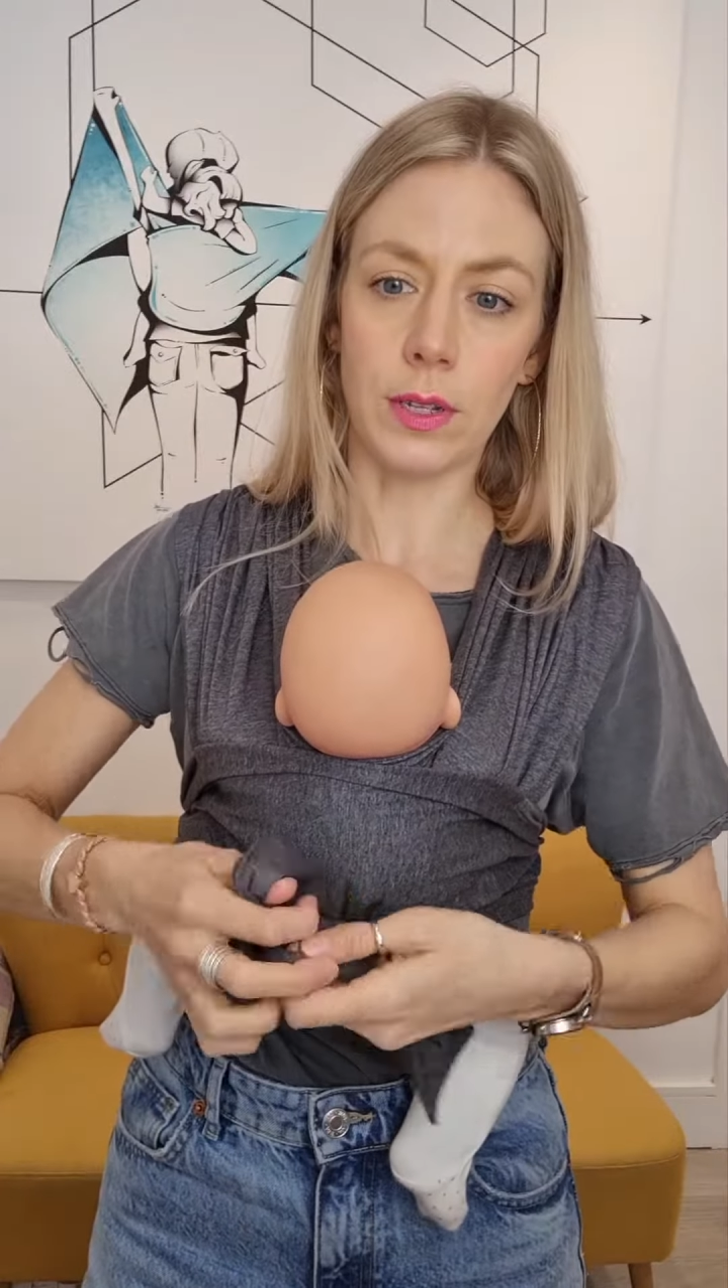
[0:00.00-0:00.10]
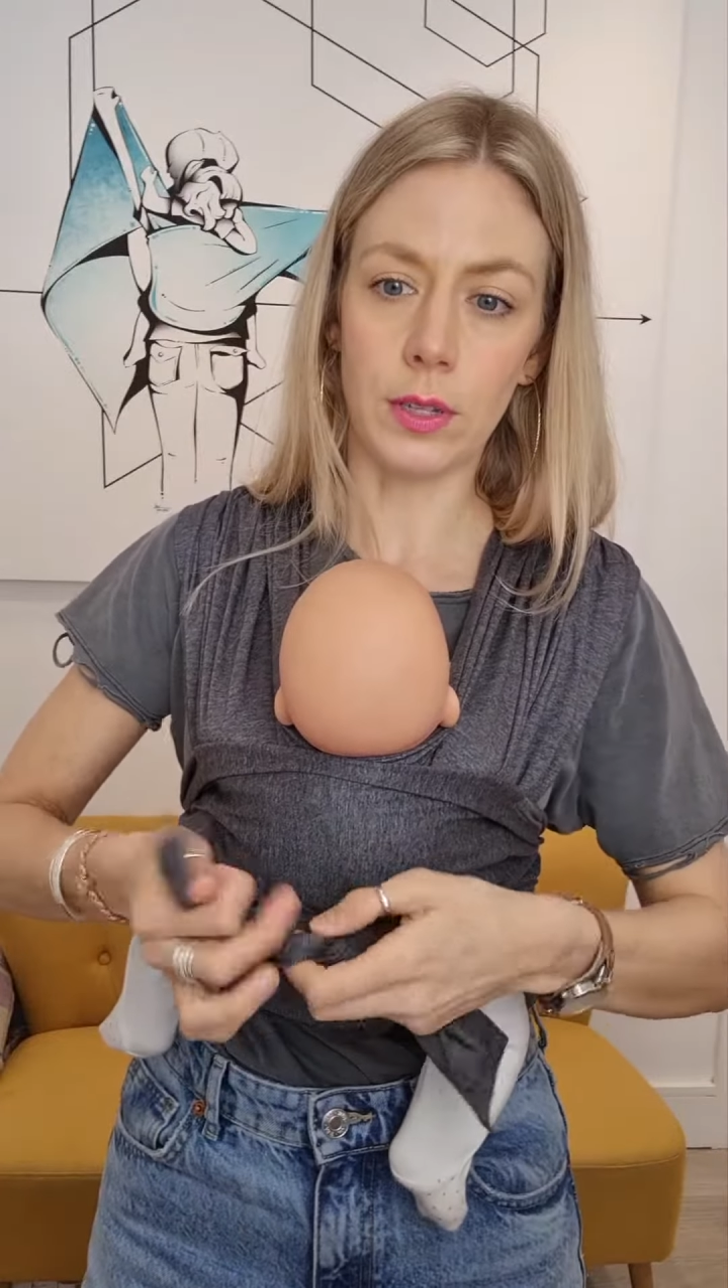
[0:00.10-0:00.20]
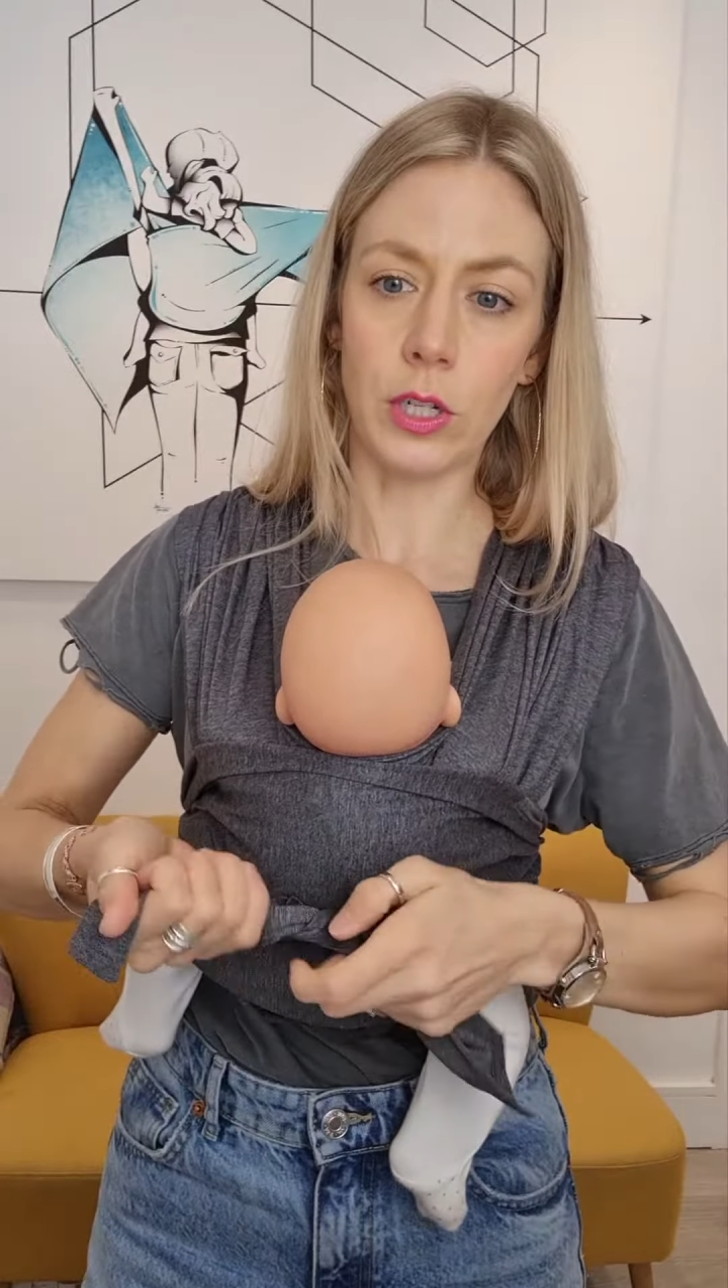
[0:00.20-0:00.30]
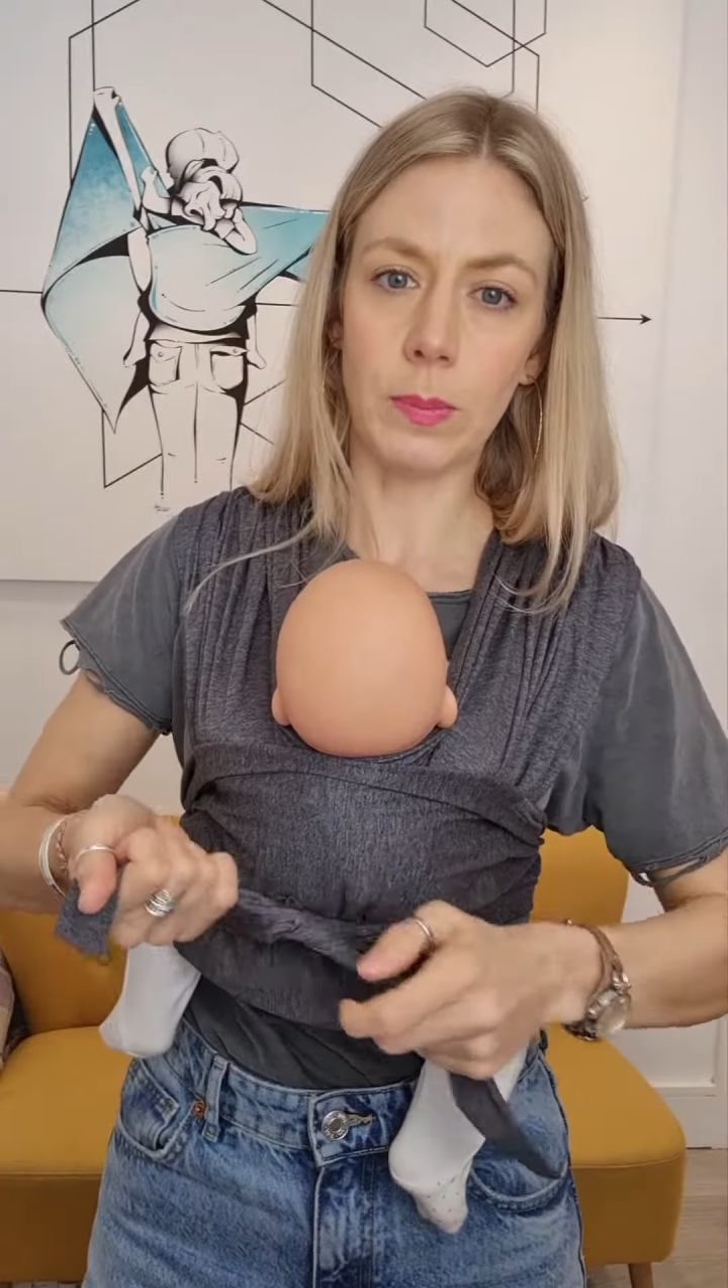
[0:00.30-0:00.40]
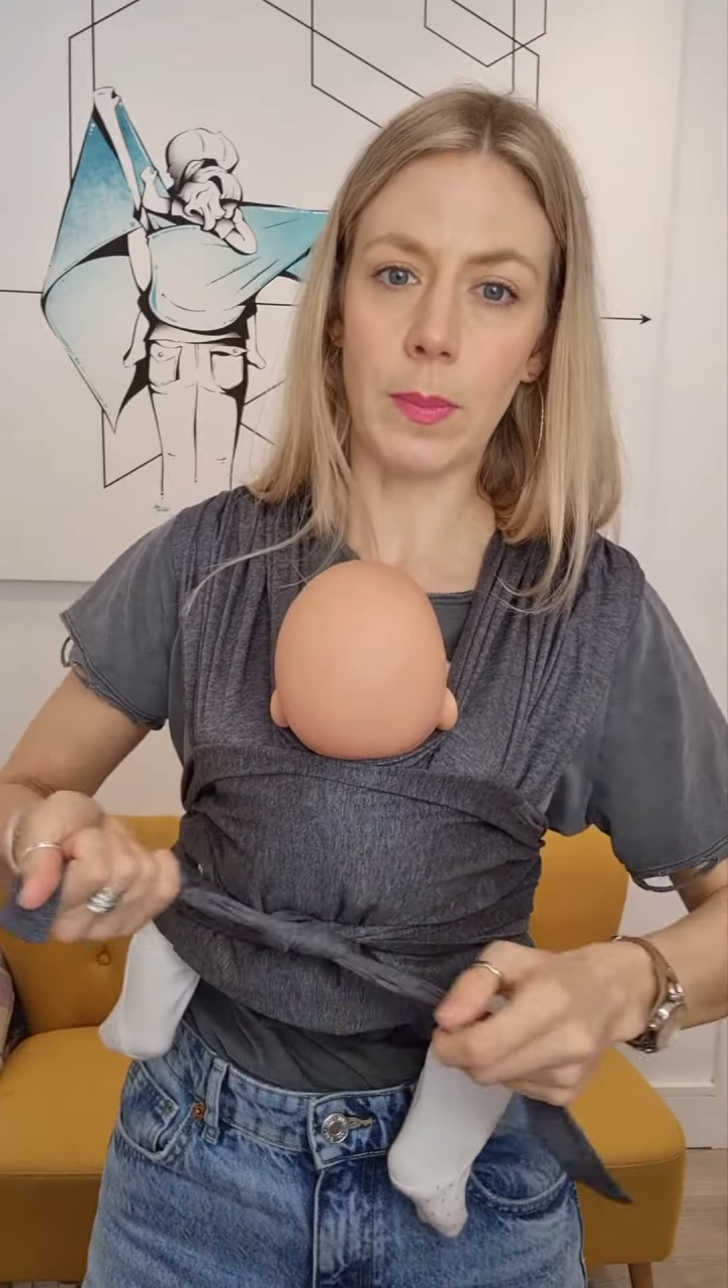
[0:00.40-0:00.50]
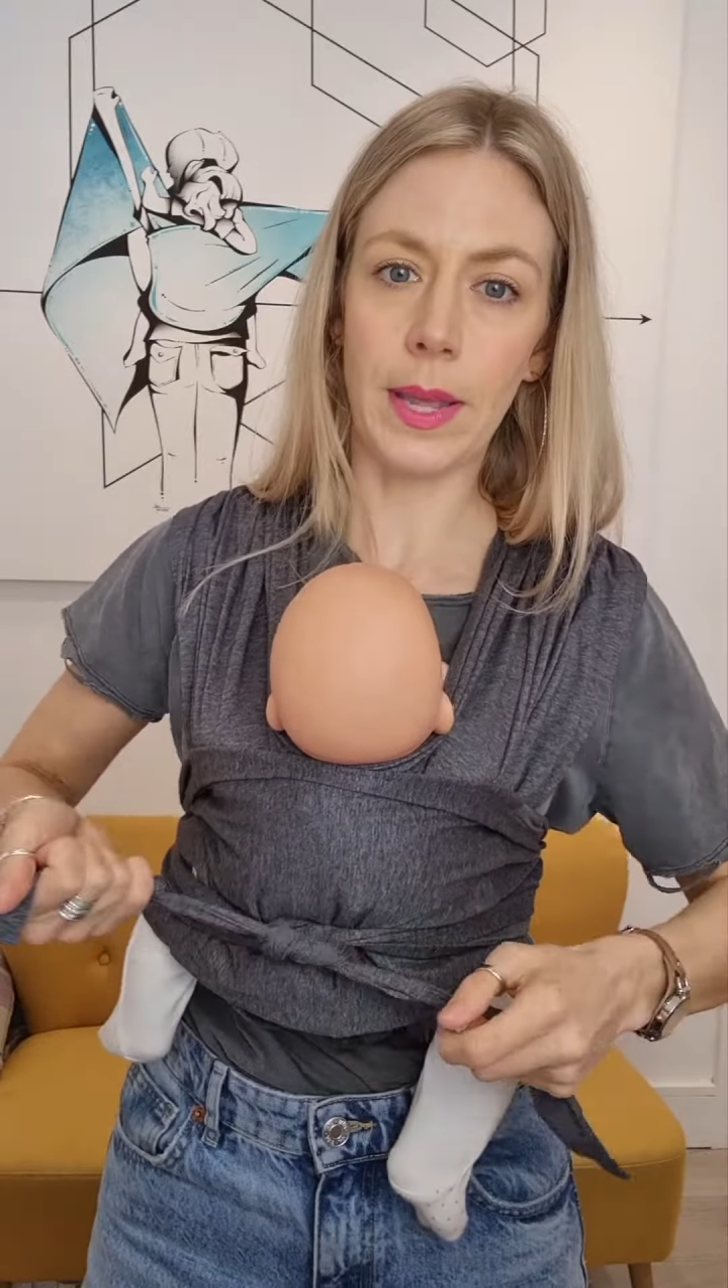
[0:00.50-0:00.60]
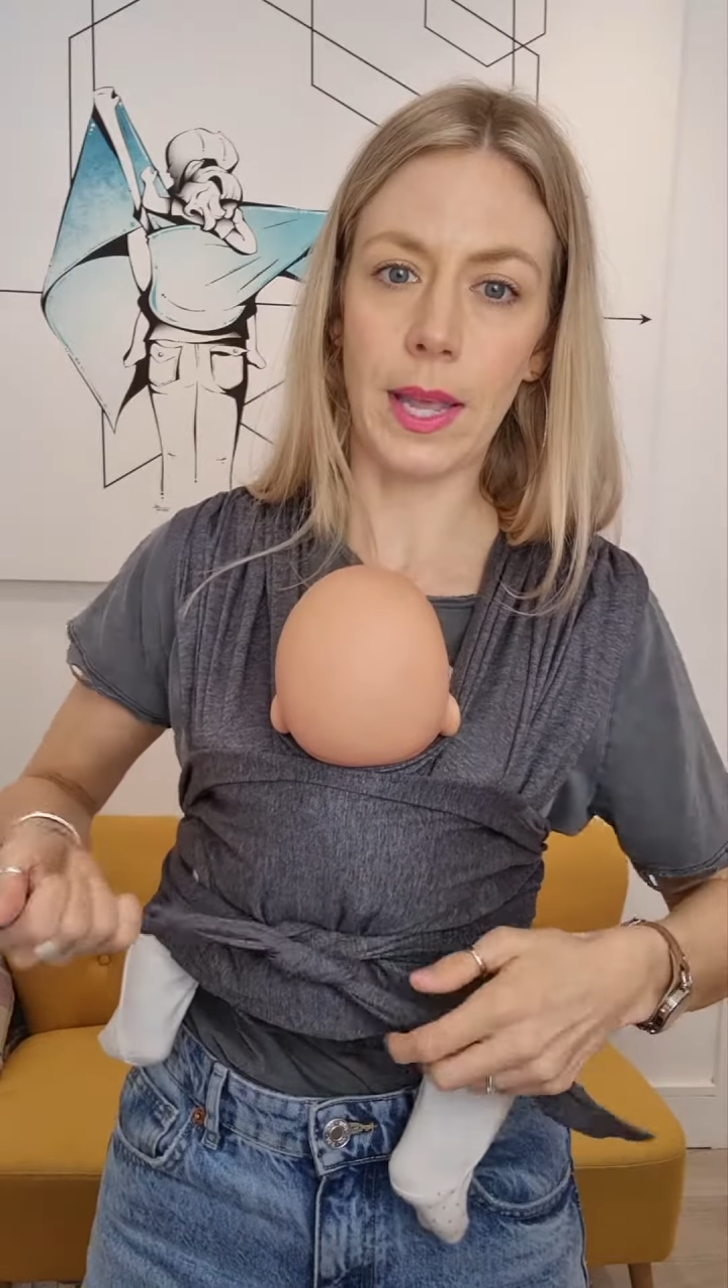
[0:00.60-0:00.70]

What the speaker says: so just be a bit